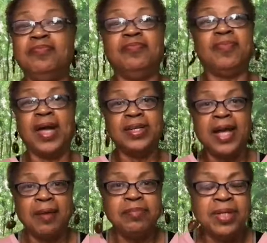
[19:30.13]
might
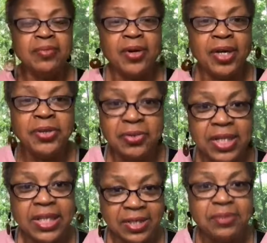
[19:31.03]
not be where you
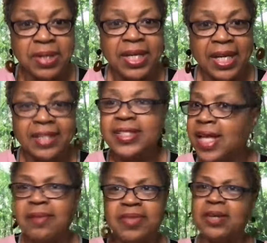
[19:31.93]
need to be at.
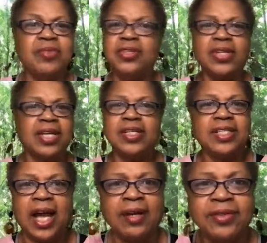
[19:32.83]
Same thing when you're getting a
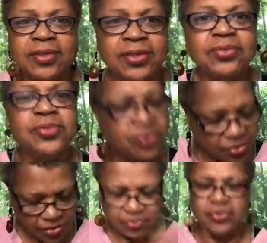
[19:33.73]
doctor. You
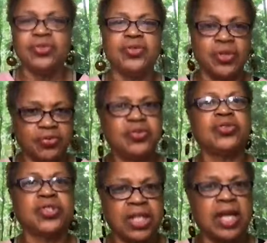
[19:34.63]
do
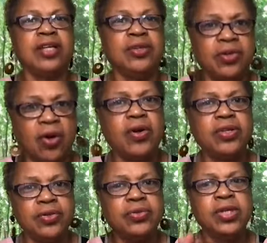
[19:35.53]
your study. You go and
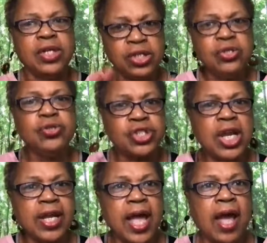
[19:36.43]
you
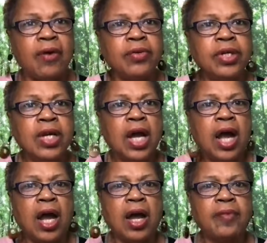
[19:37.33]
check out
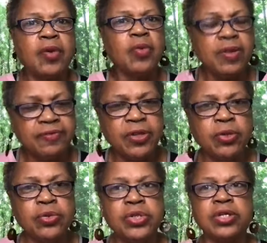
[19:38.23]
the
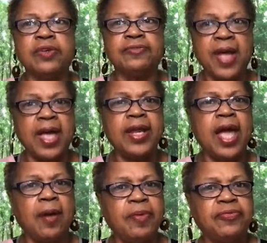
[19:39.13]
reviews and you find
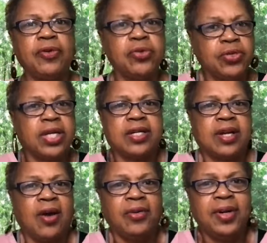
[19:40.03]
out before you get
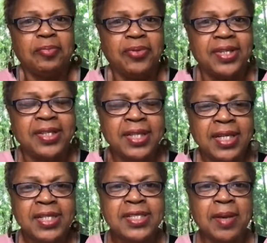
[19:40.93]
caught up with
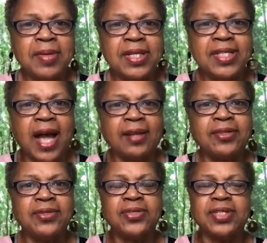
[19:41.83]
some of the
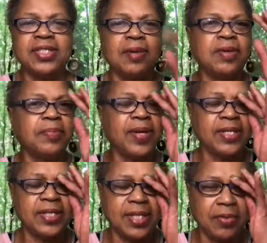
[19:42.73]
doctors and some of the
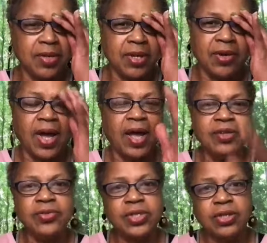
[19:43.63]
places that we go. I
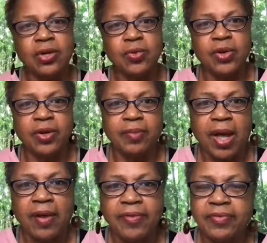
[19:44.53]
usually go word of
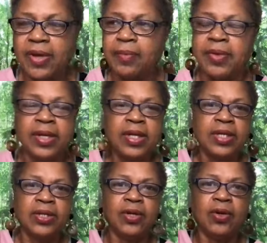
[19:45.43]
mouth if I'm,
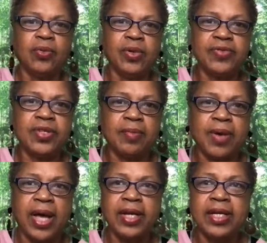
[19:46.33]
you know, with
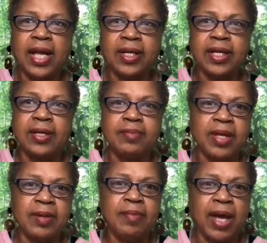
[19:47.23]
somebody. Like
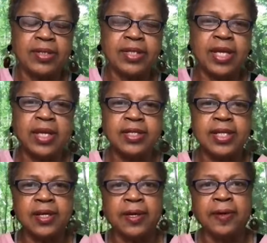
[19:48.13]
in my case
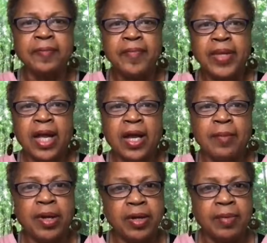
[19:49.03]
here,
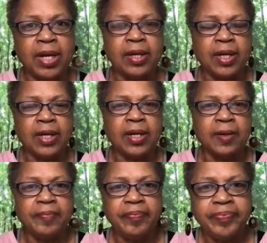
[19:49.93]
I'm with
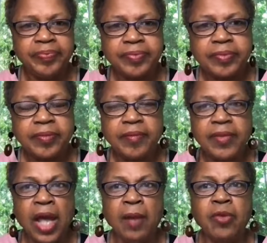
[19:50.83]
around
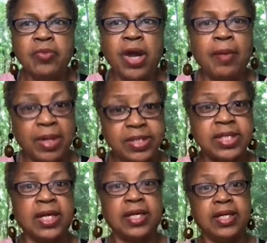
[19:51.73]
my
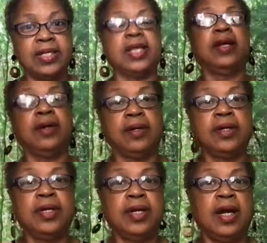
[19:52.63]
son and their
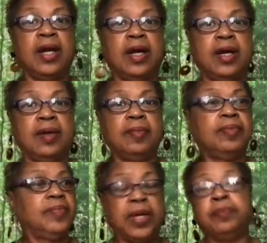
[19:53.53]

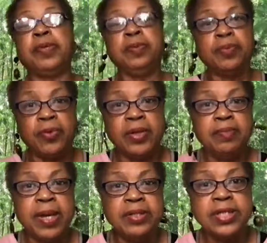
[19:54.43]
people, and
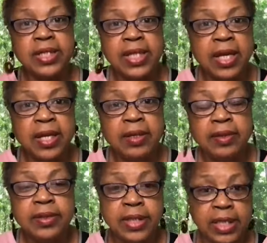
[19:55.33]
basically they
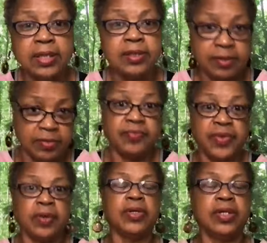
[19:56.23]
get
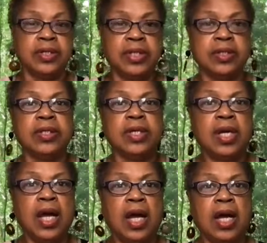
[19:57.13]
very good
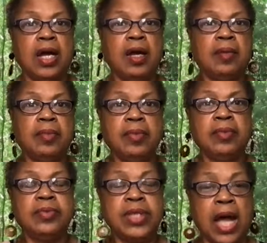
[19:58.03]

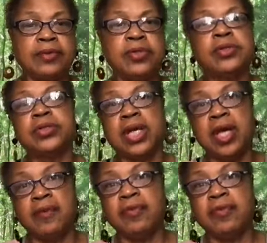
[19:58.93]
doctors. I have